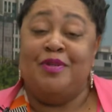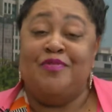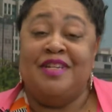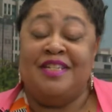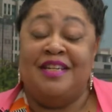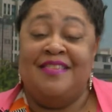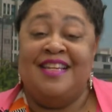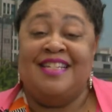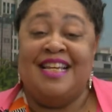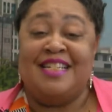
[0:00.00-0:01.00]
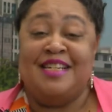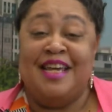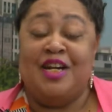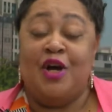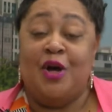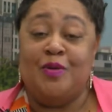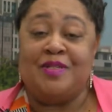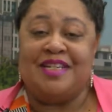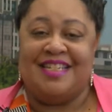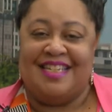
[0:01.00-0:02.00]
was recently the designated
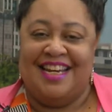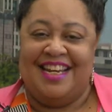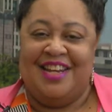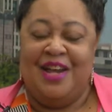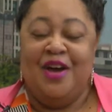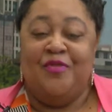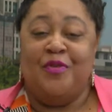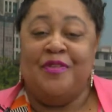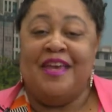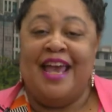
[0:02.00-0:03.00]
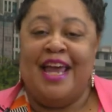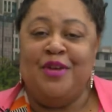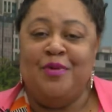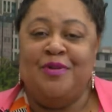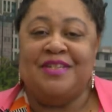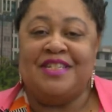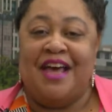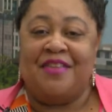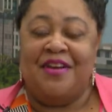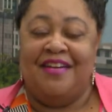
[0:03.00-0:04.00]
host city for the annual
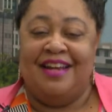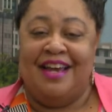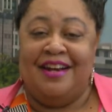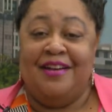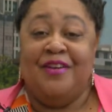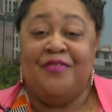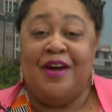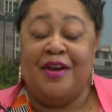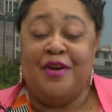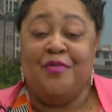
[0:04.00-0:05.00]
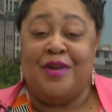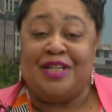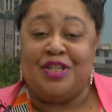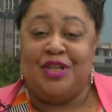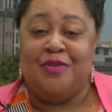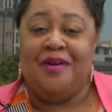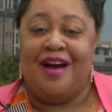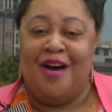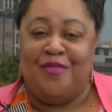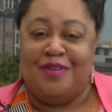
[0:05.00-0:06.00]
South Carolina Fire Rescue
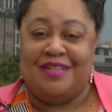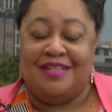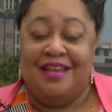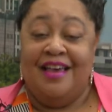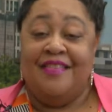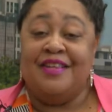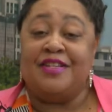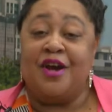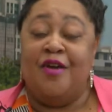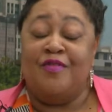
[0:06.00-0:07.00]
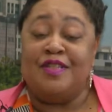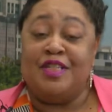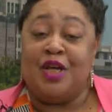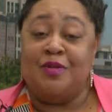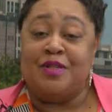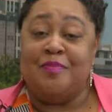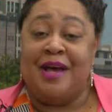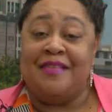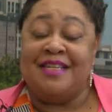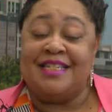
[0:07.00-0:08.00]
Conference. This conference is hosted
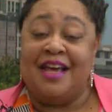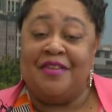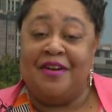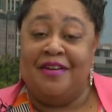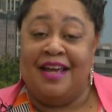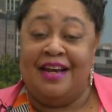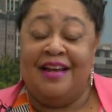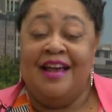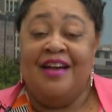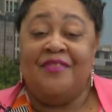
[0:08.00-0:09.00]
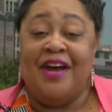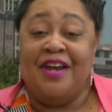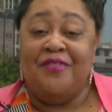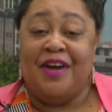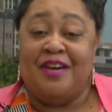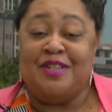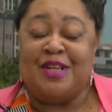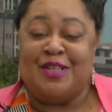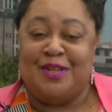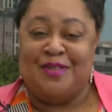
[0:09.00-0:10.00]
by the South Carolina Firefighters
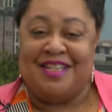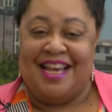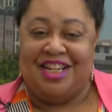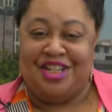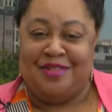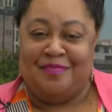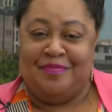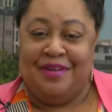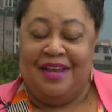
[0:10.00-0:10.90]
Association.